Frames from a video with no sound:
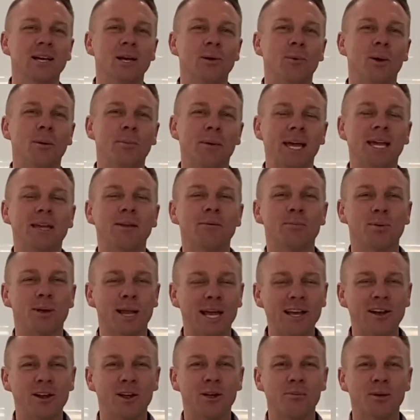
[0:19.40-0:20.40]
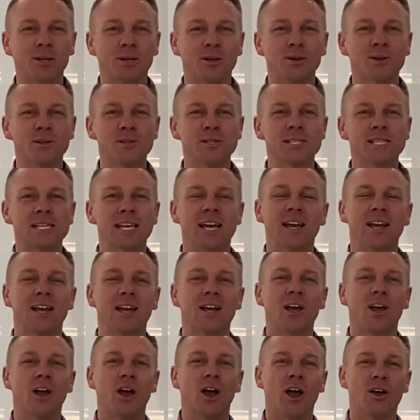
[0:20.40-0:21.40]
We're making Play-Doh because
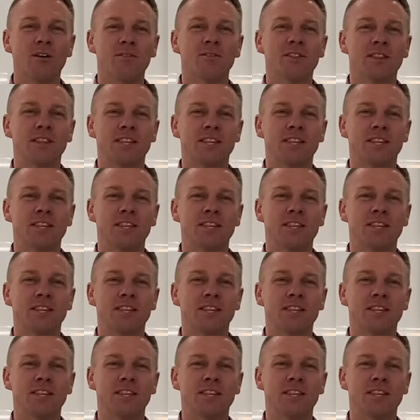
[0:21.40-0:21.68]
over